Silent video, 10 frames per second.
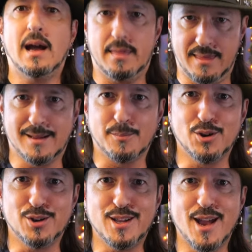I think I'm
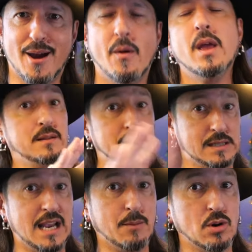good to go. This
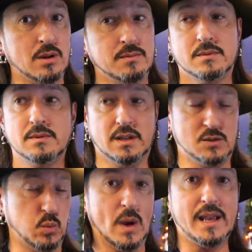camera
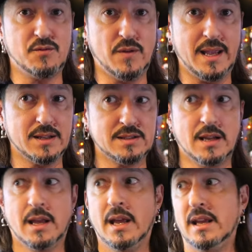is way
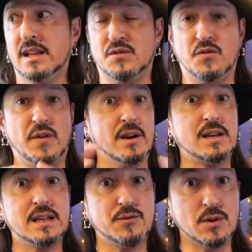advanced it's
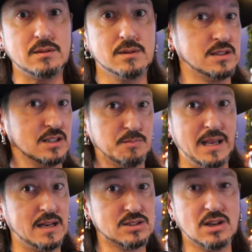very different because it's
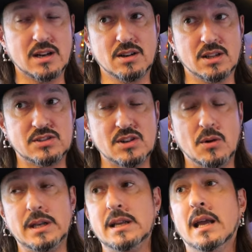Panasonic, not
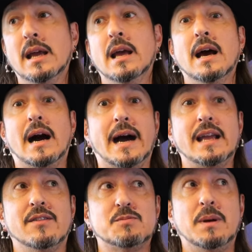Sony.
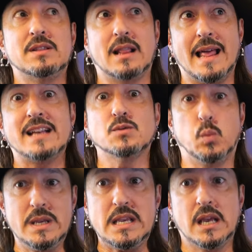I have spent the last
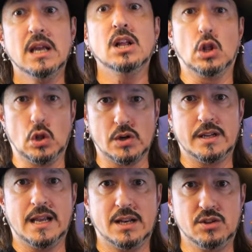week
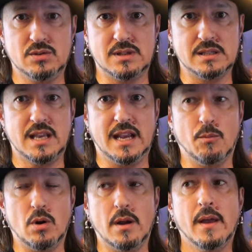learning how to use this
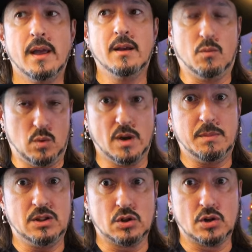camera. What do I
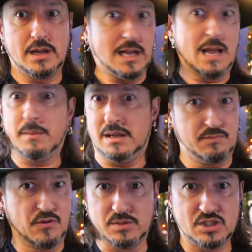mean learning? I mean
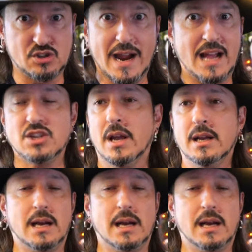from scratch.